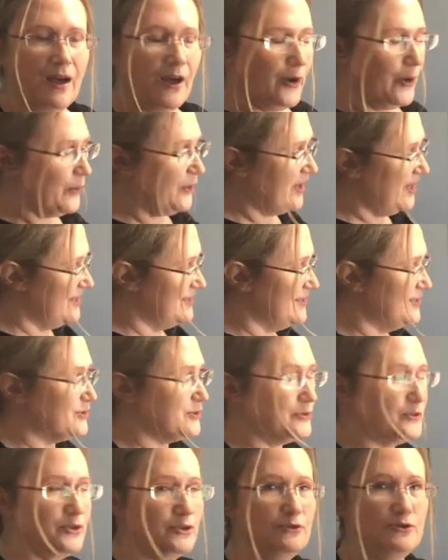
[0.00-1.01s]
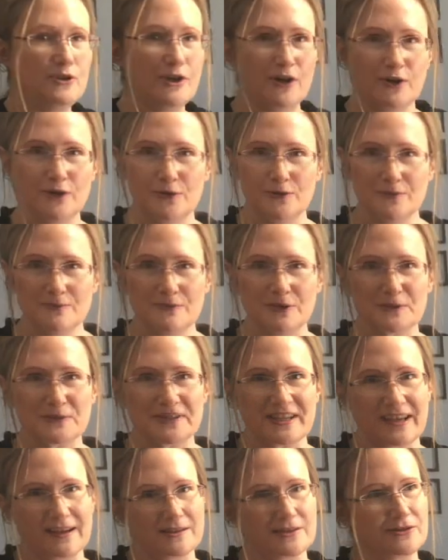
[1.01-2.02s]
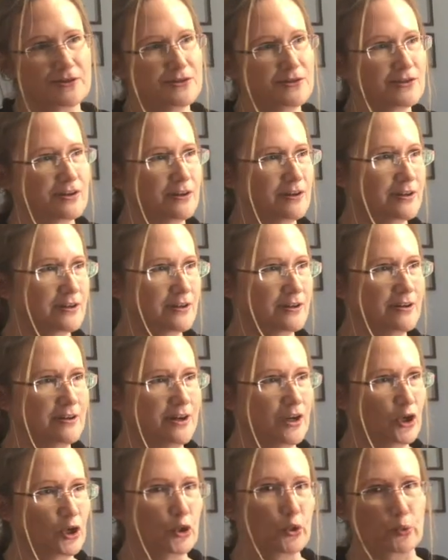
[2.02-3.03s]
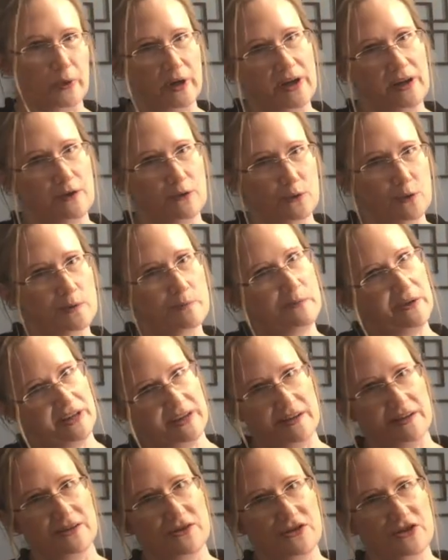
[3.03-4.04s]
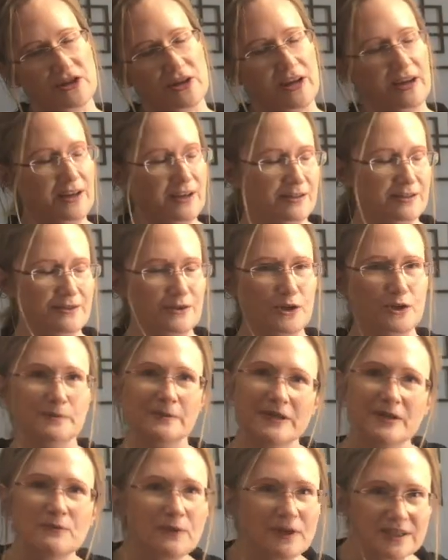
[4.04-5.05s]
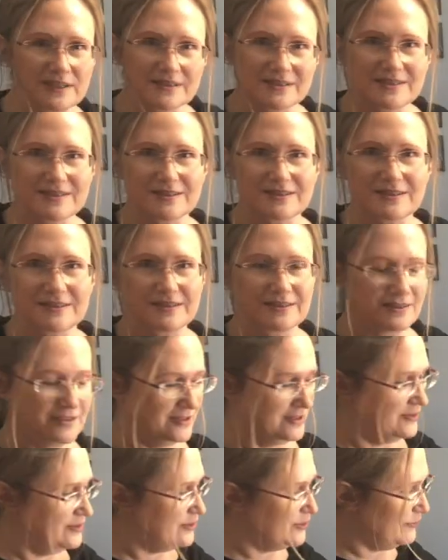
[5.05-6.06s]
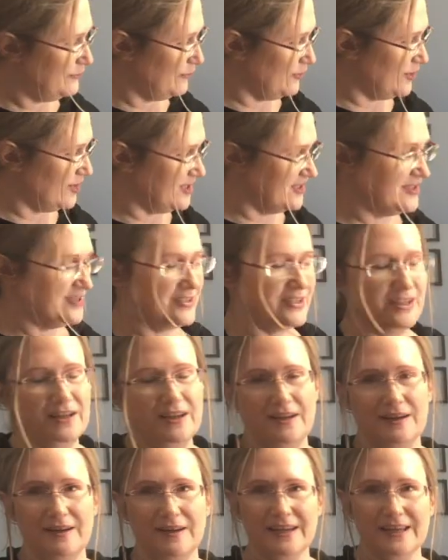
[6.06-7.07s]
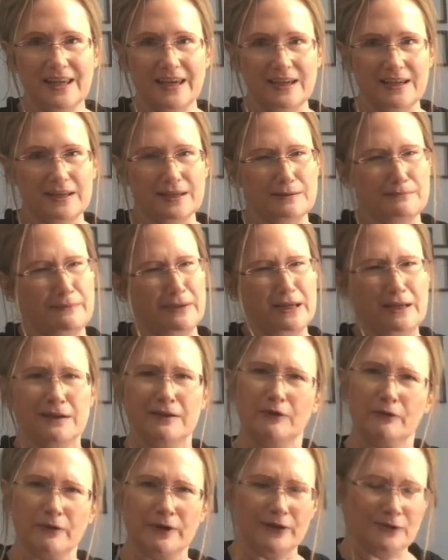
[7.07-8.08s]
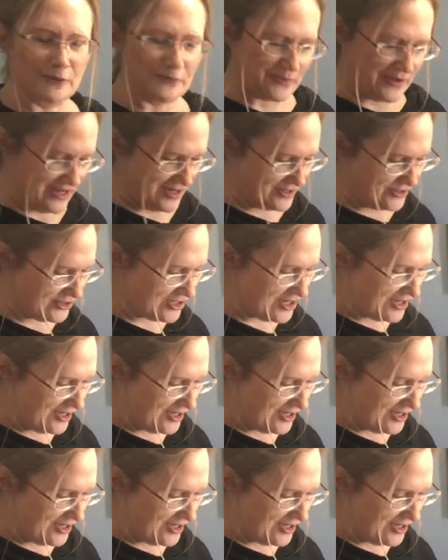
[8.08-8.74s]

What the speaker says: Okay, so you know most castles are gray or beige, and nobody wants to frost a cake and make it gray or beige.